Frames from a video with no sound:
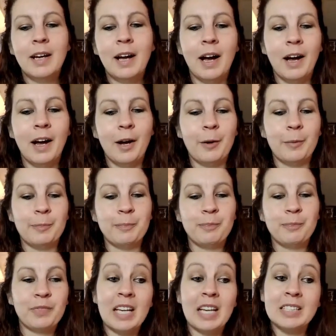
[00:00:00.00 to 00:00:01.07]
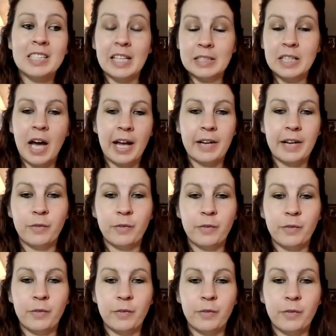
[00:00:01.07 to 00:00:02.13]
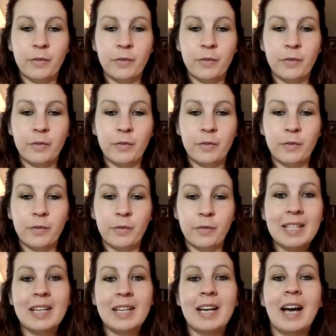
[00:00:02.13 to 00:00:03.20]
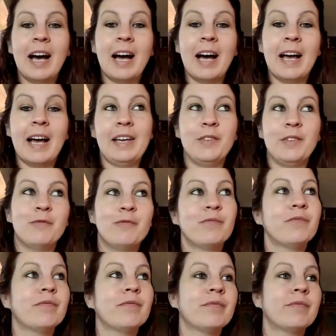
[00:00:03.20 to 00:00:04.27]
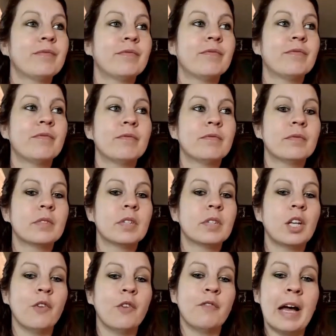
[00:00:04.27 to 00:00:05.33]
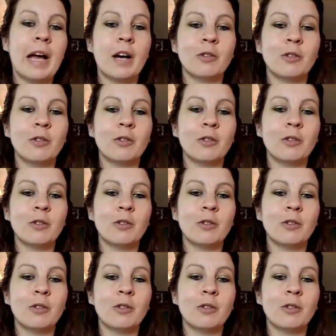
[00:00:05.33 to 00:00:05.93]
And that's kind of where I went. I, you know, found